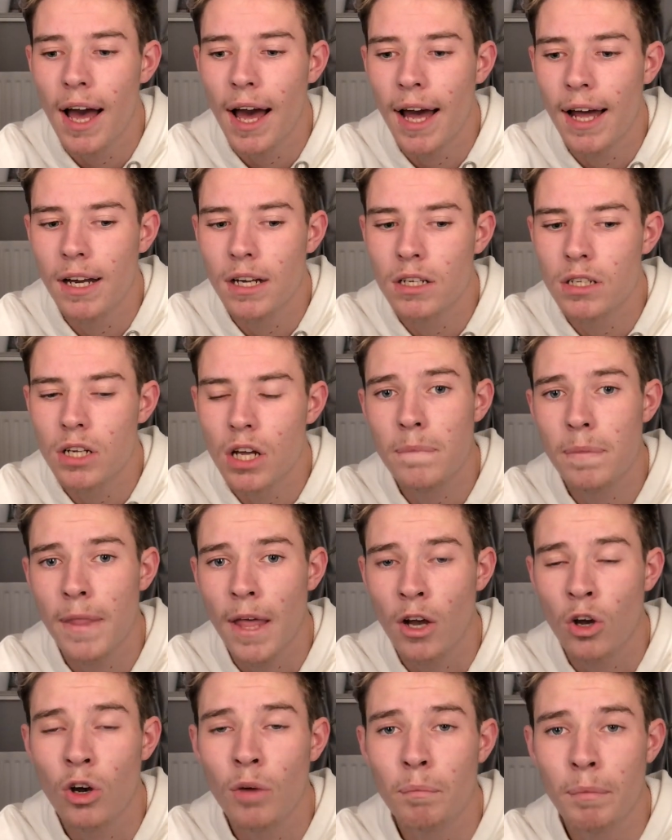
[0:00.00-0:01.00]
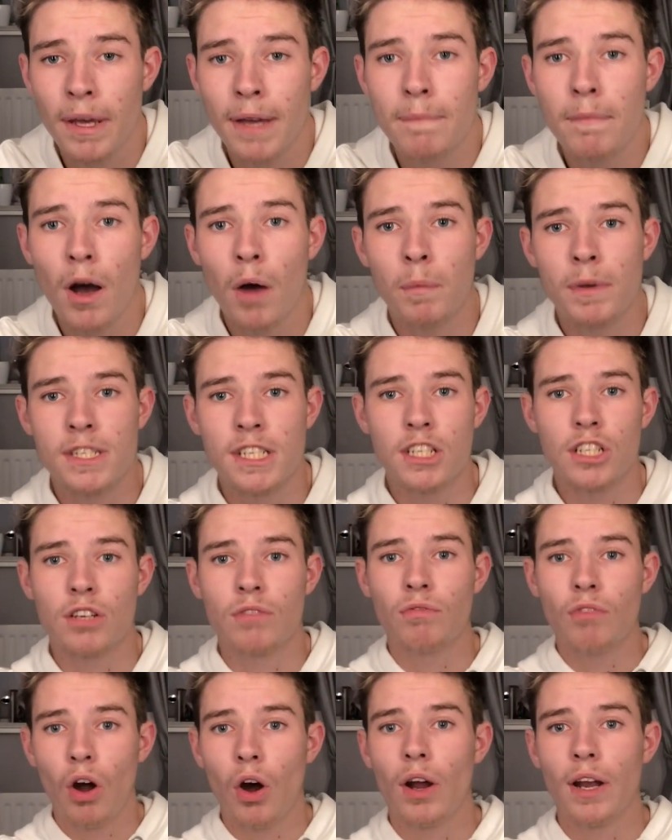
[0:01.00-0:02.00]
and that could be my
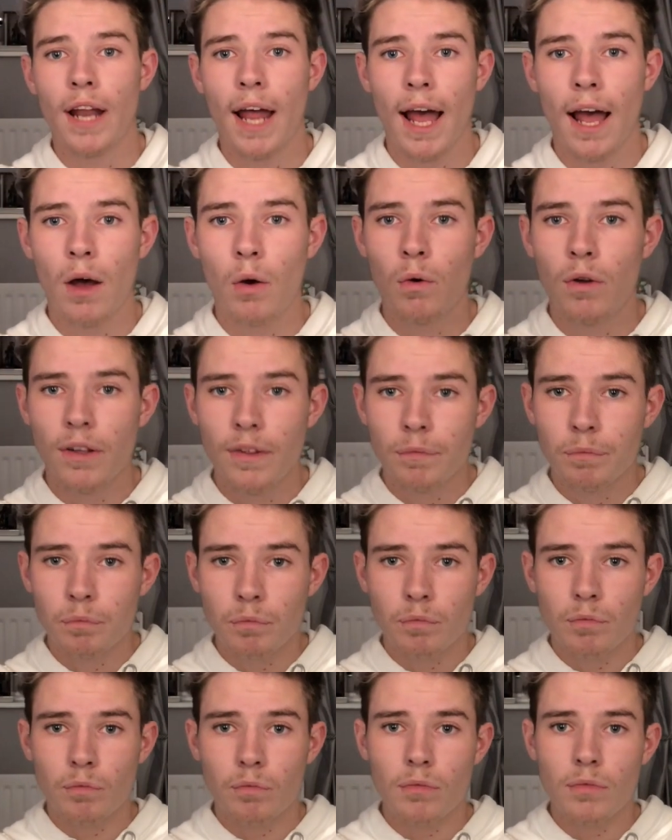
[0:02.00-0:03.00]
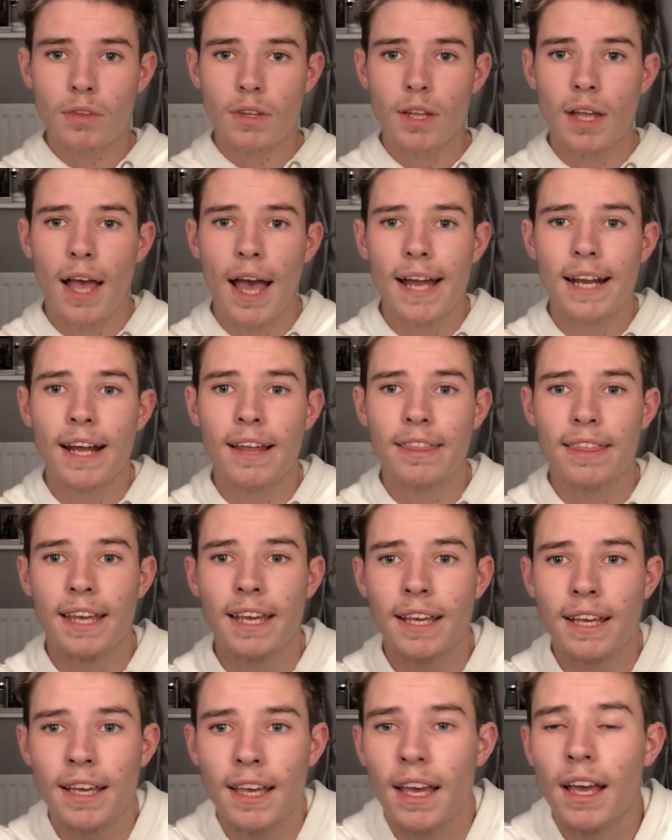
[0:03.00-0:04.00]
position right now. And I
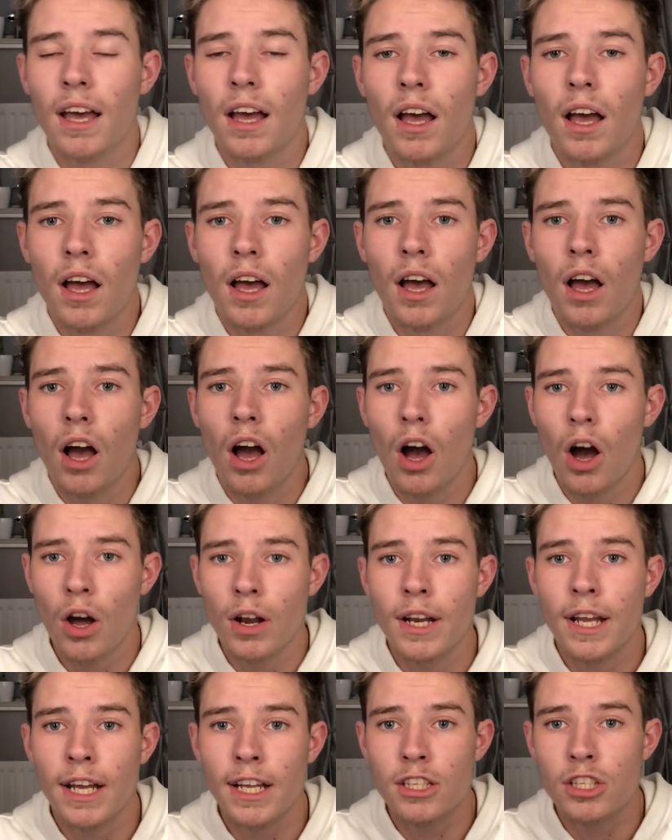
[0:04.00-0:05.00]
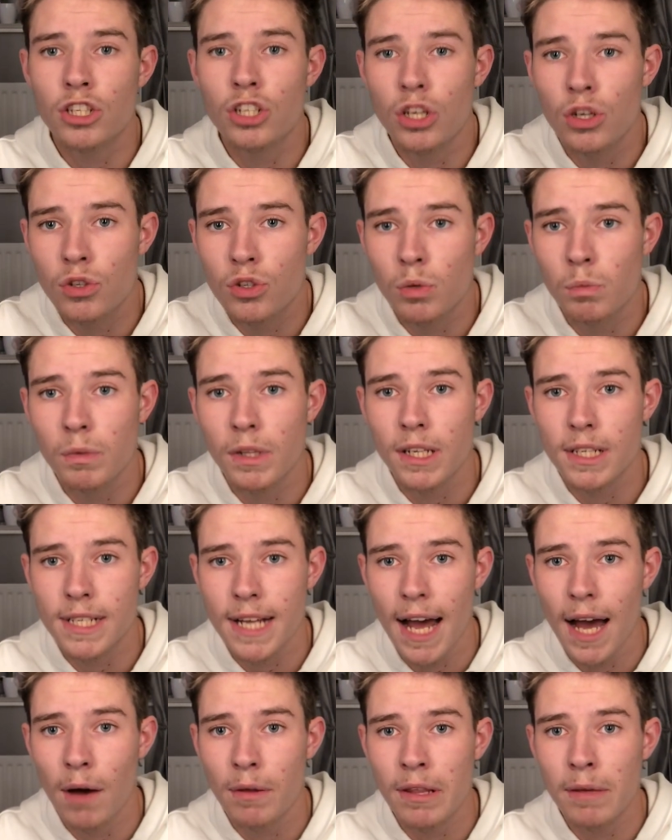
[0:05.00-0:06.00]
think I need to do something
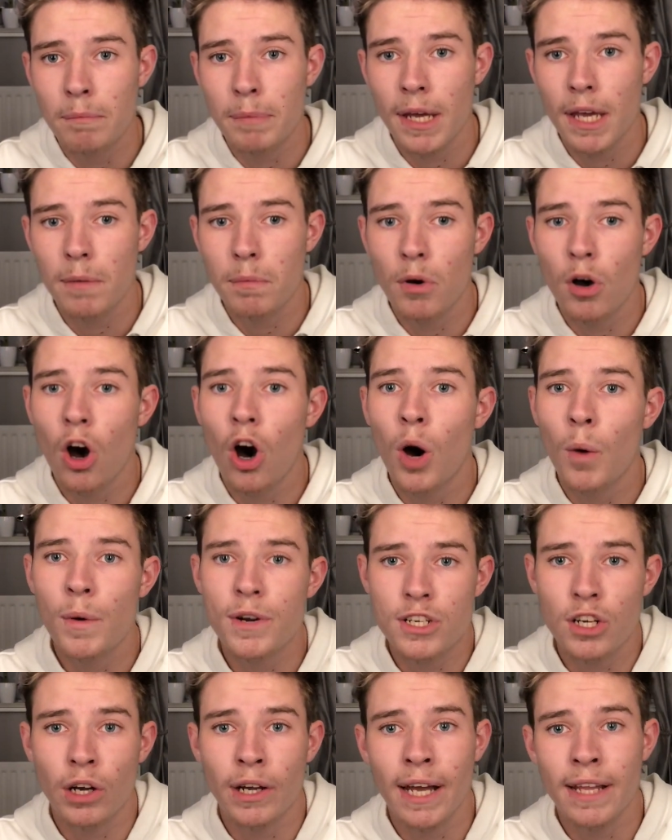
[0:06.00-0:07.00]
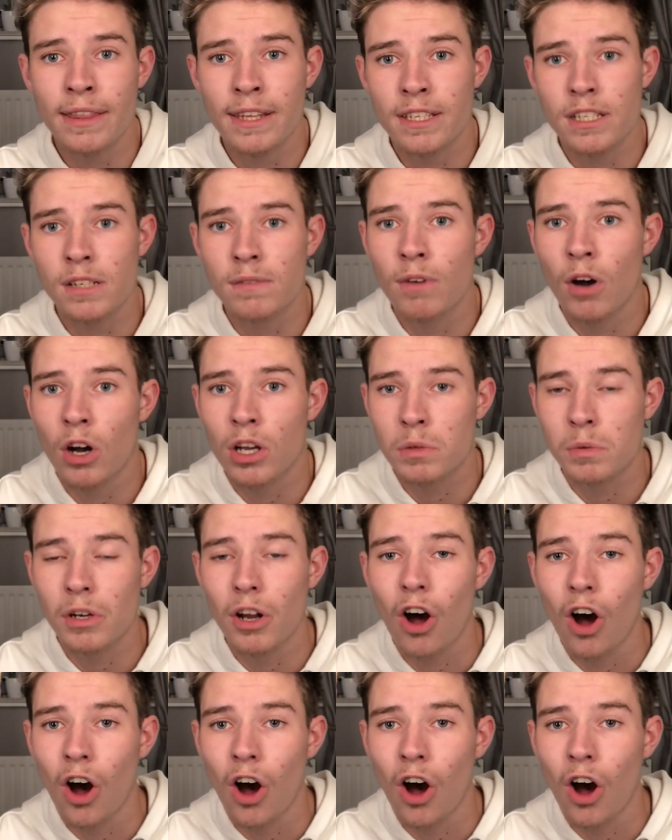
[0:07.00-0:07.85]
to help them people. I wish I had this advice when